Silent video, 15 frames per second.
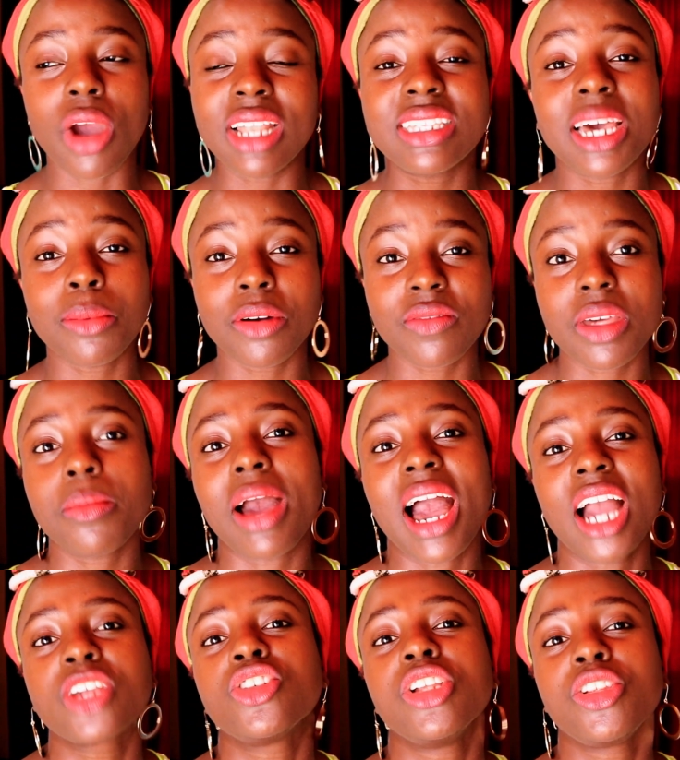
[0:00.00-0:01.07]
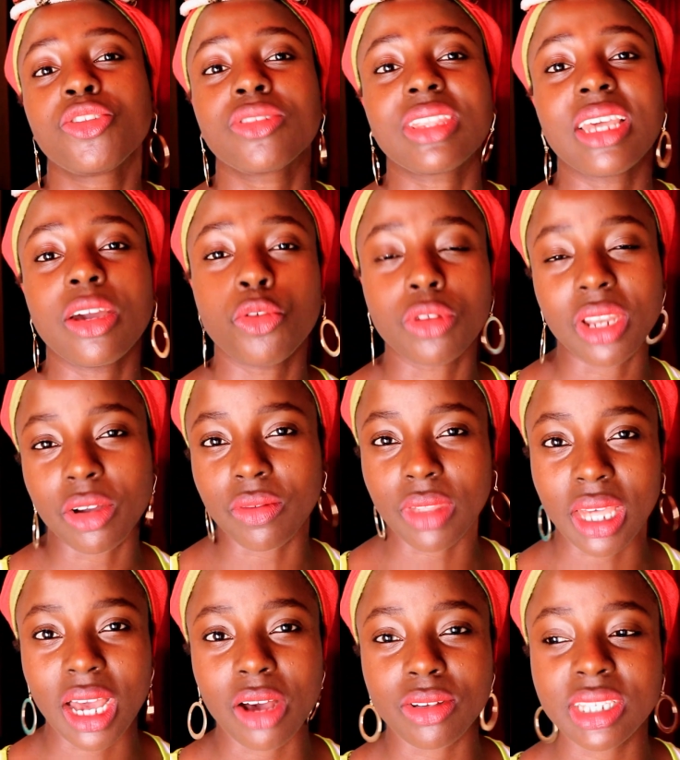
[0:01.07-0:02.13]
and some of them are actually not the owner of
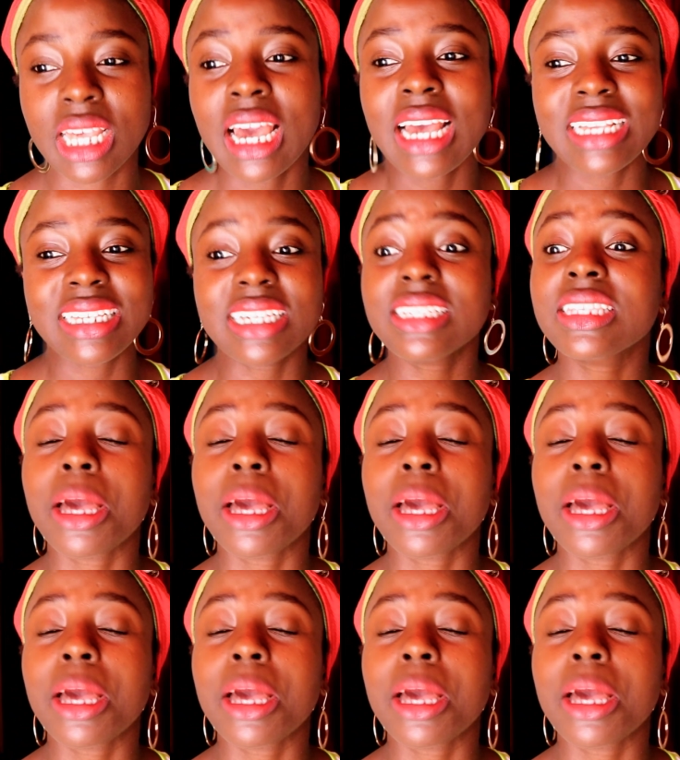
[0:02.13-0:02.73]
the house just